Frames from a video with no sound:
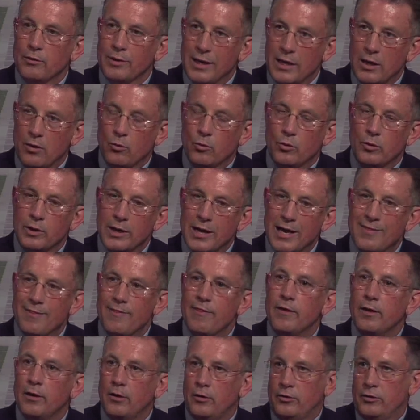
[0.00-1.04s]
Now, we're not
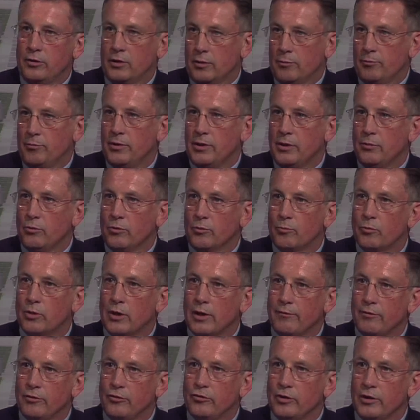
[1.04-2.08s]
there to compete with
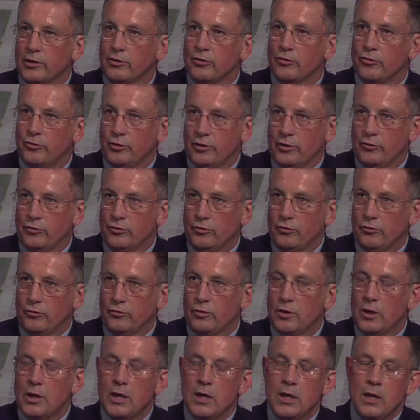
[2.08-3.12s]
private sector citizens.
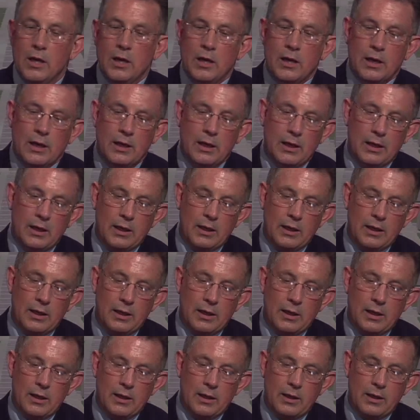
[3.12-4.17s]

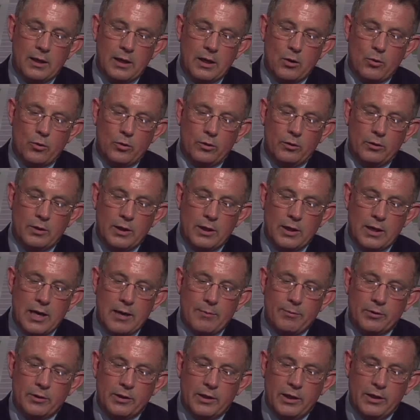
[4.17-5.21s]
Our
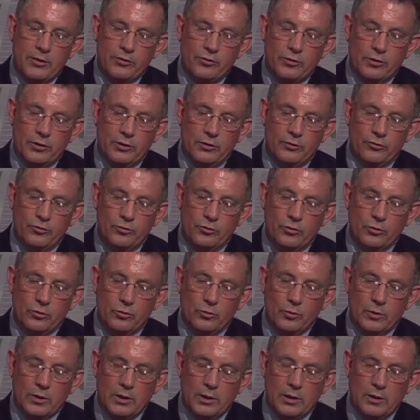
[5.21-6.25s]
obligation is
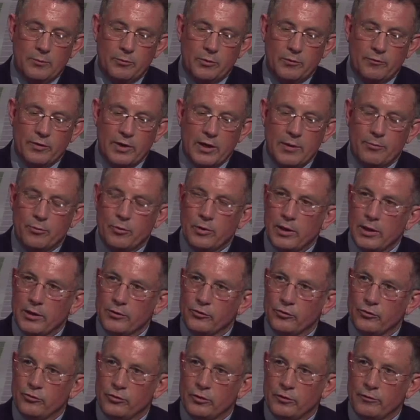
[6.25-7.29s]
to provide
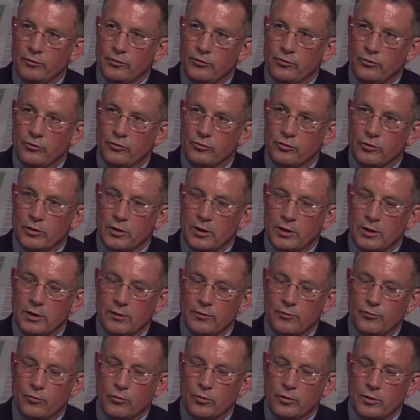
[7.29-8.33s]
products and services
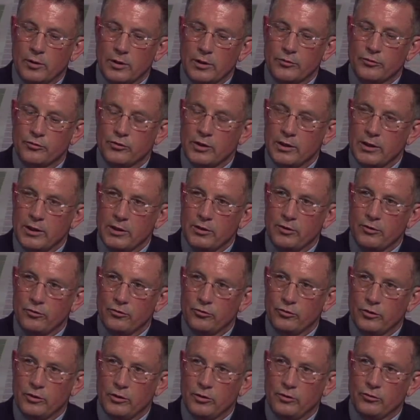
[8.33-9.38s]
for state
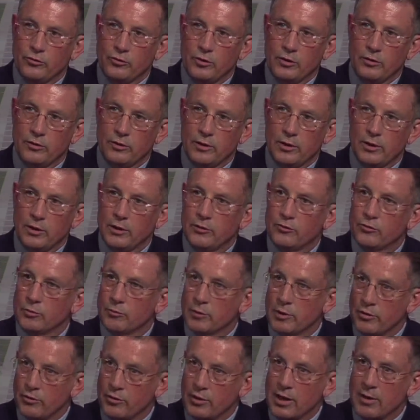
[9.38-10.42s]
agencies and some
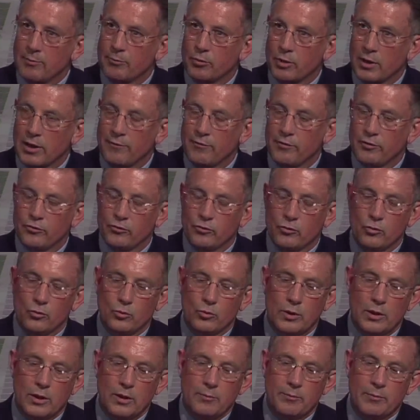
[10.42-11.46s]
other nonprofits
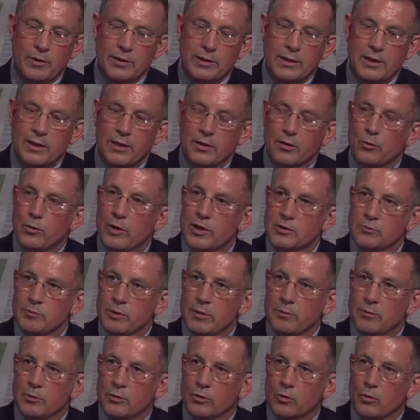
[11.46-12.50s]
who might not otherwise be
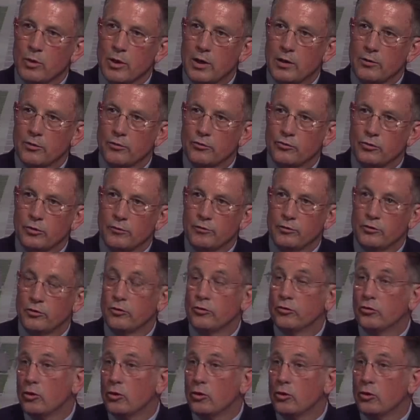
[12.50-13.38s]
able to acquire those services.